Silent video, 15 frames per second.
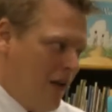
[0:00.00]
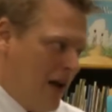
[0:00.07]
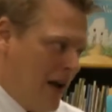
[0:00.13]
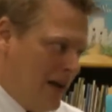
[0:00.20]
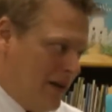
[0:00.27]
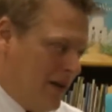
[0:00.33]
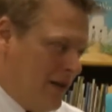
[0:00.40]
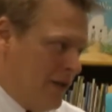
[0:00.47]

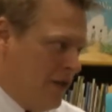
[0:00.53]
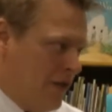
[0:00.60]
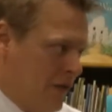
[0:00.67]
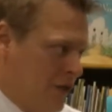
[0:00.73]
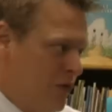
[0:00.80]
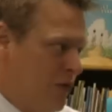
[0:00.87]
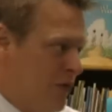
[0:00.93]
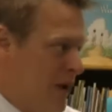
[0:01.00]

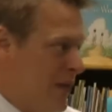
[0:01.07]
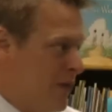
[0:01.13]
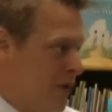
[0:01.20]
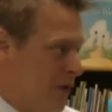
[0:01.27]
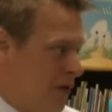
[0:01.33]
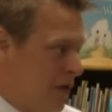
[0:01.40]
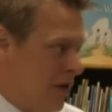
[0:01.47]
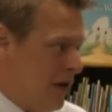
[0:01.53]
if you
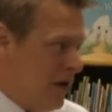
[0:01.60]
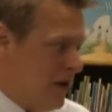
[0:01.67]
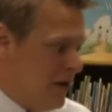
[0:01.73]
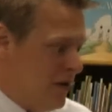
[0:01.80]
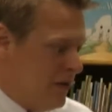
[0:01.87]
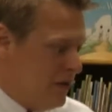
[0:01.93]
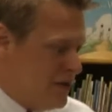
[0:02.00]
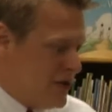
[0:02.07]

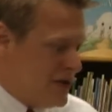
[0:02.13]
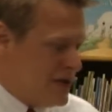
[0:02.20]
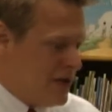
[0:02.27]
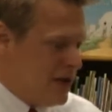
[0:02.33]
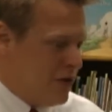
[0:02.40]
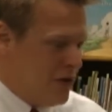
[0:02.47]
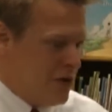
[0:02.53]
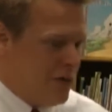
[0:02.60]
remember, Justin,
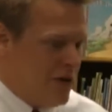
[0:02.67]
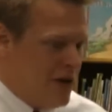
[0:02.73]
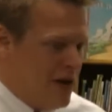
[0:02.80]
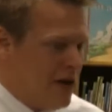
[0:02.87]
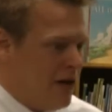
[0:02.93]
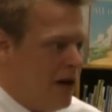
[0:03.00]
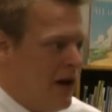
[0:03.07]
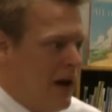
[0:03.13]
I know you were
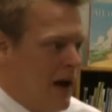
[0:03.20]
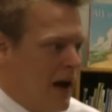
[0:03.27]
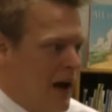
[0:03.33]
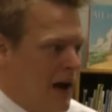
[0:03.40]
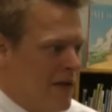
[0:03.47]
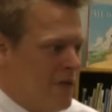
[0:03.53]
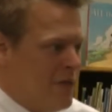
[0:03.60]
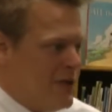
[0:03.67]
there.
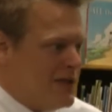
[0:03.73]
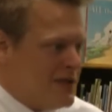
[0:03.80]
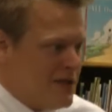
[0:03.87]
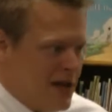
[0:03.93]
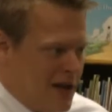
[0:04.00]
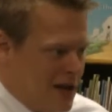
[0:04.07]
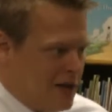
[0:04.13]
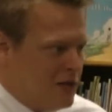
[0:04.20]
I've been
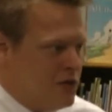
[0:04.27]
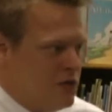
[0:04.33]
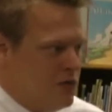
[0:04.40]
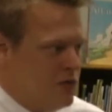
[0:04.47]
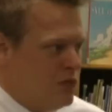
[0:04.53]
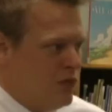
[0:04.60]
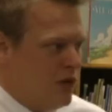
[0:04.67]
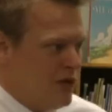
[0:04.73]
saying
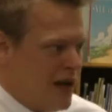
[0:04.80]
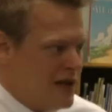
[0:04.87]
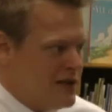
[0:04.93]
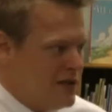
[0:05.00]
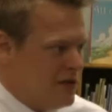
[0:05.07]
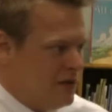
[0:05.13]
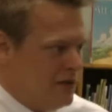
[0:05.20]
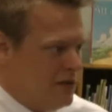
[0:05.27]
to lots
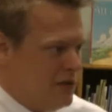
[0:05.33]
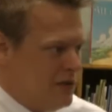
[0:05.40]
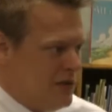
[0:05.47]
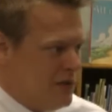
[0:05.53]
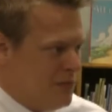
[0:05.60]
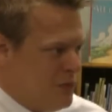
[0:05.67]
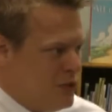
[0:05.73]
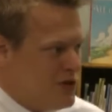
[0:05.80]
of
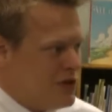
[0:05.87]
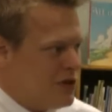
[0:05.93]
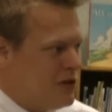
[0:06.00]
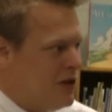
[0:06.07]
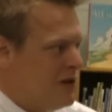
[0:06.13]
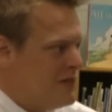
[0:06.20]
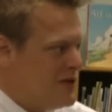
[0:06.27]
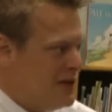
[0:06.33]
the booster
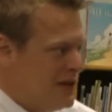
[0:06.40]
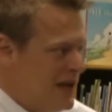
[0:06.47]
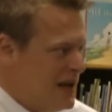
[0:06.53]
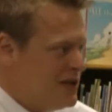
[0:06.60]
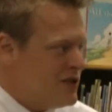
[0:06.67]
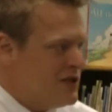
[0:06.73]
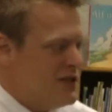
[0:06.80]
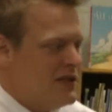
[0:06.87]
clubs and the
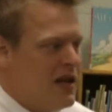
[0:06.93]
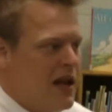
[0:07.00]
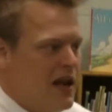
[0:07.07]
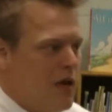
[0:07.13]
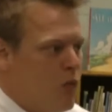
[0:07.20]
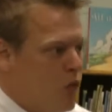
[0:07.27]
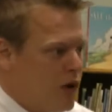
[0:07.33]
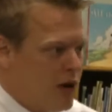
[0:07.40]
agencies,
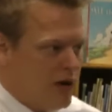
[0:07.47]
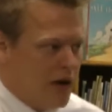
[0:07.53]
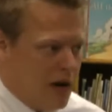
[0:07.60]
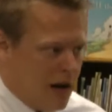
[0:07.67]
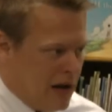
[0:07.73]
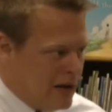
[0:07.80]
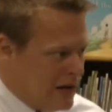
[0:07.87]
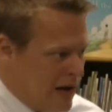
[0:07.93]
hey,
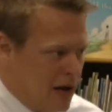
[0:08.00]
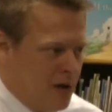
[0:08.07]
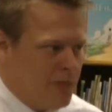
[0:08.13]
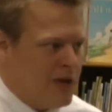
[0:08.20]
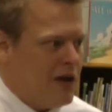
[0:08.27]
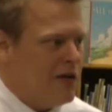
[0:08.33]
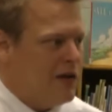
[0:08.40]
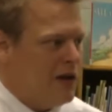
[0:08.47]
I can help
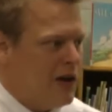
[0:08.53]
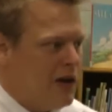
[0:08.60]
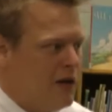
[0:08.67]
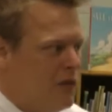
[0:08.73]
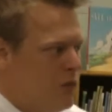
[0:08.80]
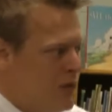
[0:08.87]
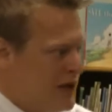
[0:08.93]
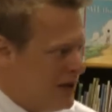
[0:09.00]
you out
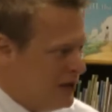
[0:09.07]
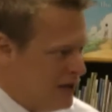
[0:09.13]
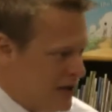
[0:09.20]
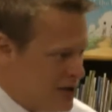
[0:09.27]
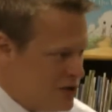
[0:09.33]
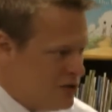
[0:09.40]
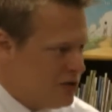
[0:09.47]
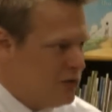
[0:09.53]
again. We can
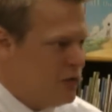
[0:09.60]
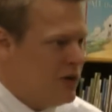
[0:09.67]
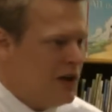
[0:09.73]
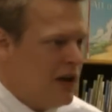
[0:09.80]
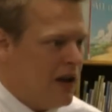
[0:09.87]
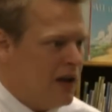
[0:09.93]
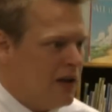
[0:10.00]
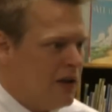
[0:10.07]
get you through
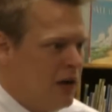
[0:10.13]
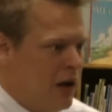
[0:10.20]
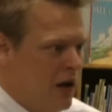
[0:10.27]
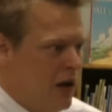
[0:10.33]
again.